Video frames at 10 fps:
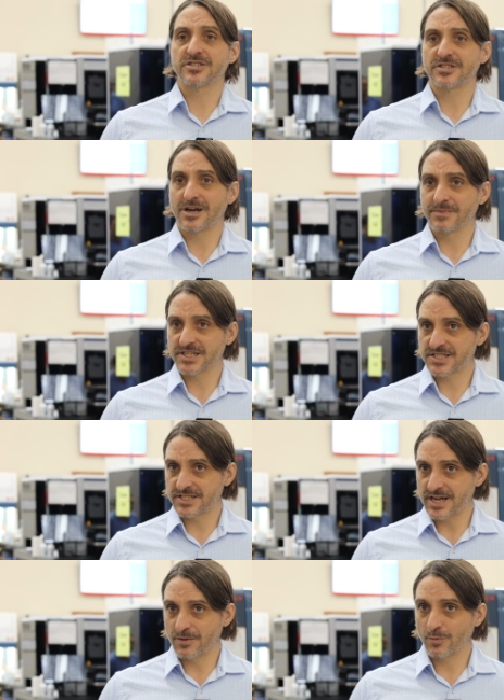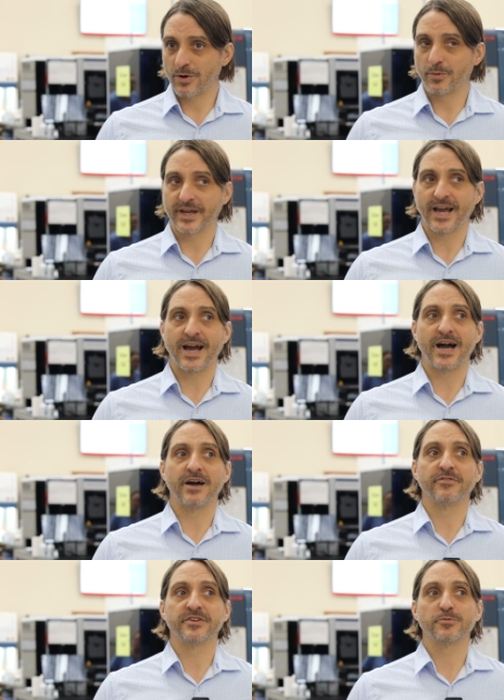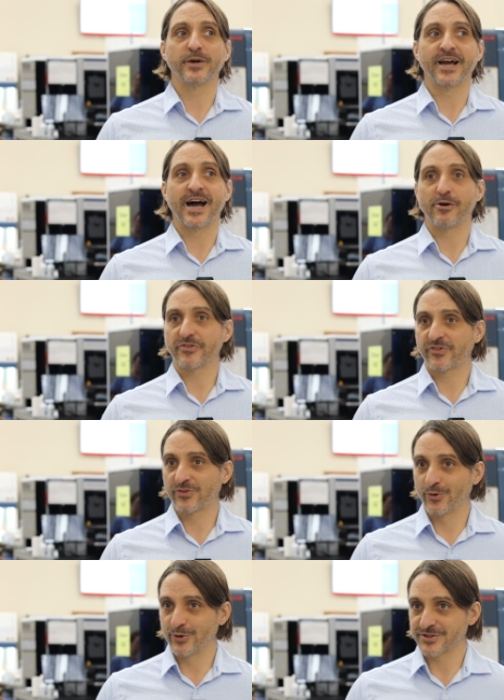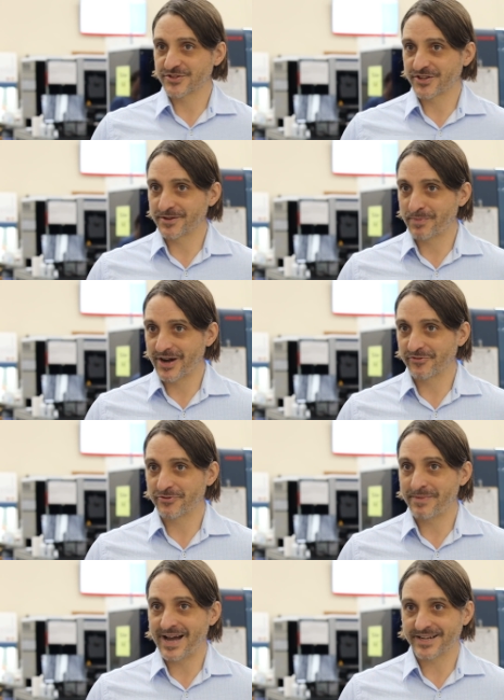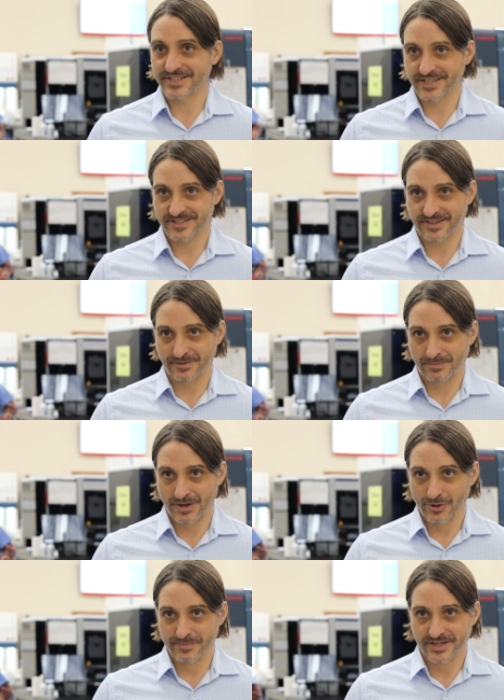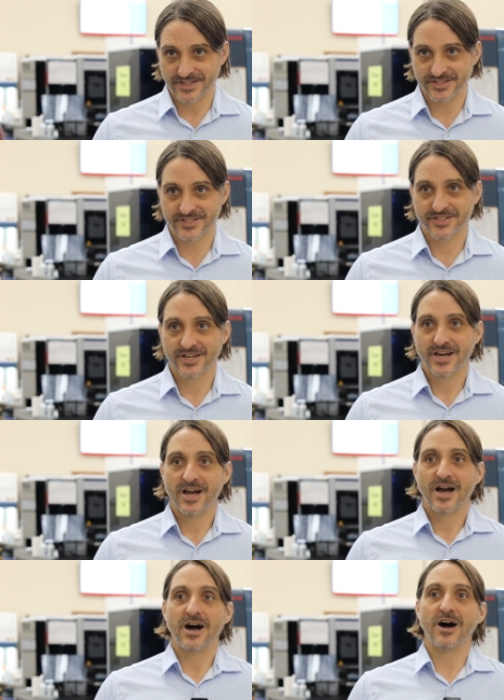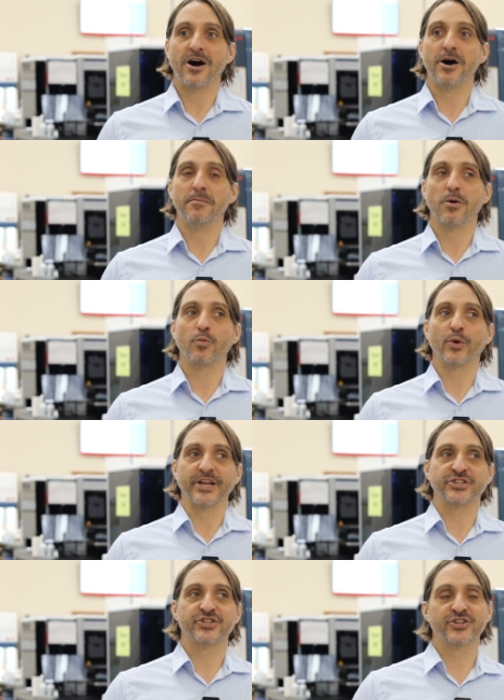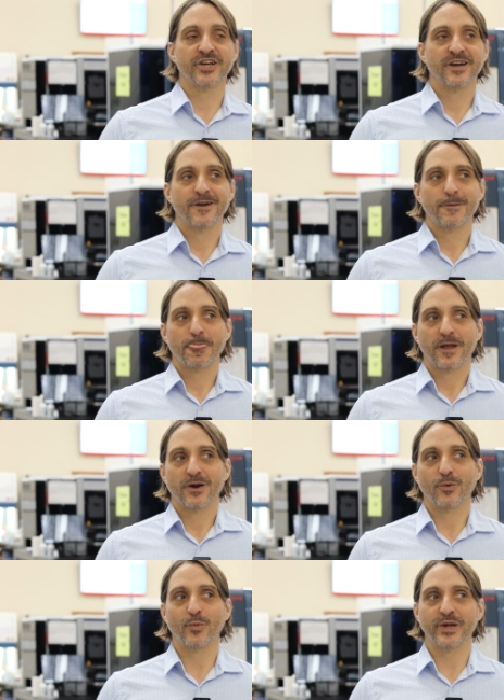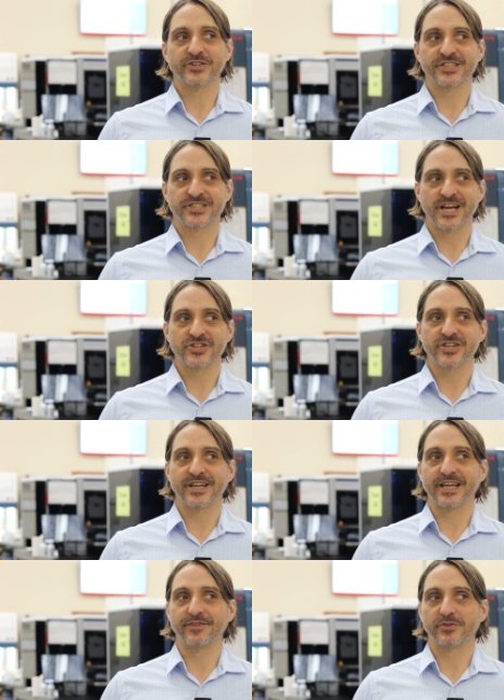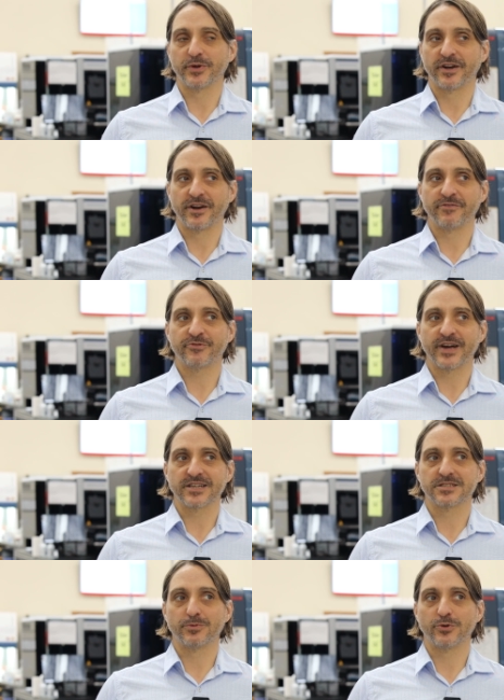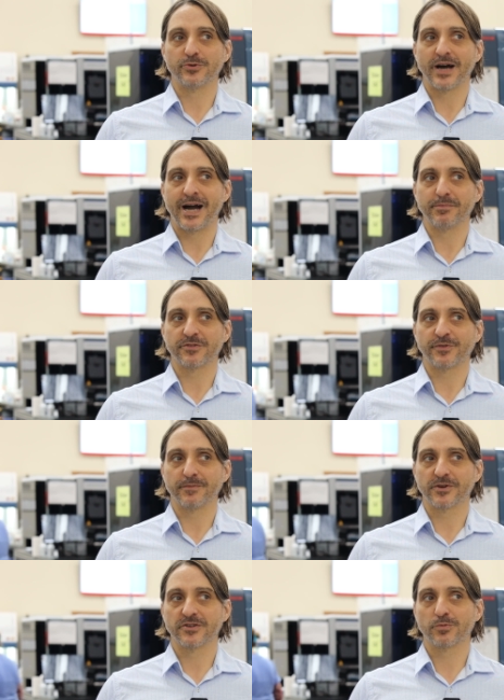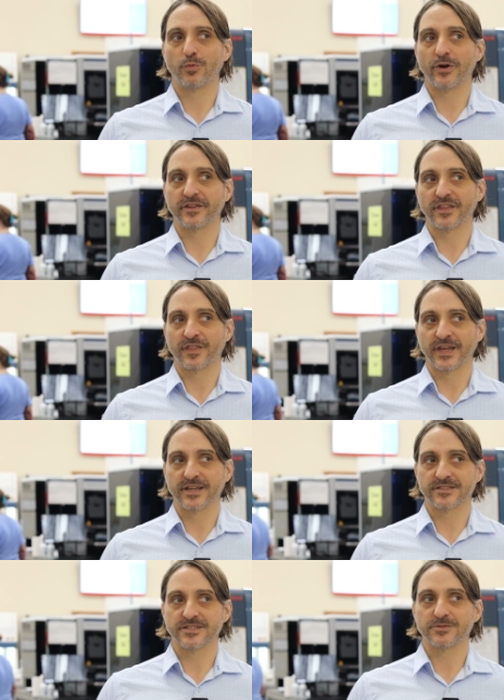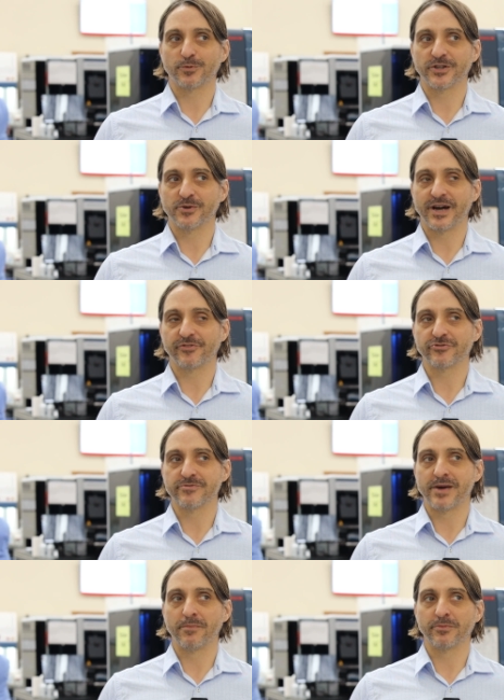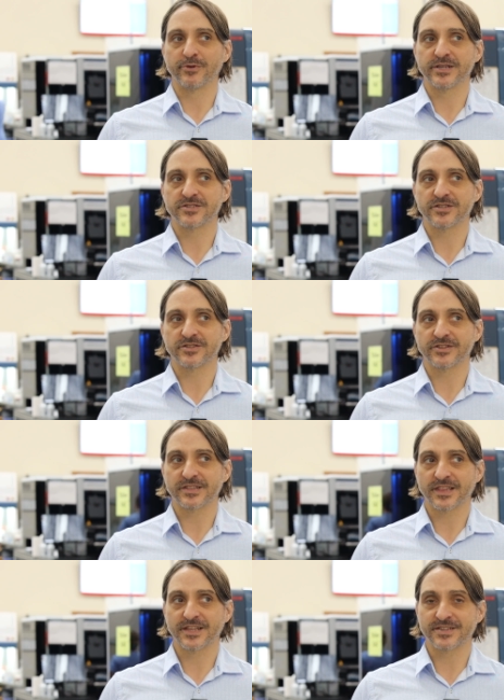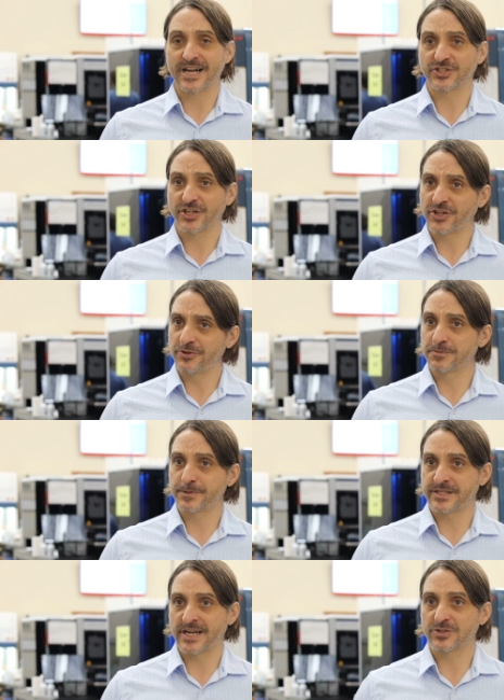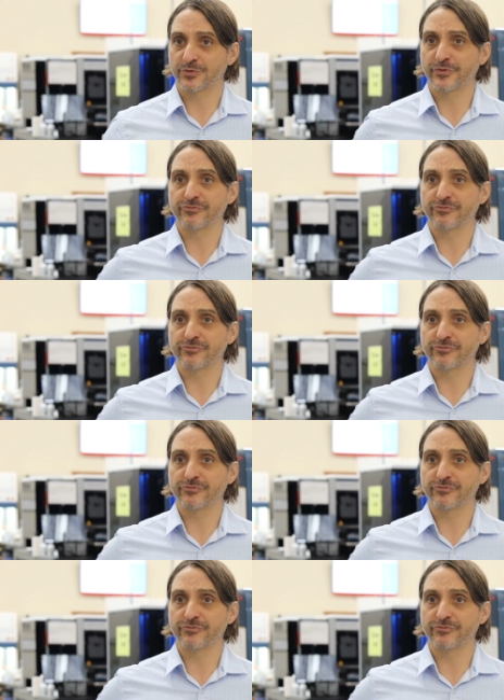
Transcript: to some extent what we have is we outsource the bioinformatics at the moment, which essentially leaves you in an inflexible atmosphere, because one of the things is what you have to remember is there's actually a huge potential for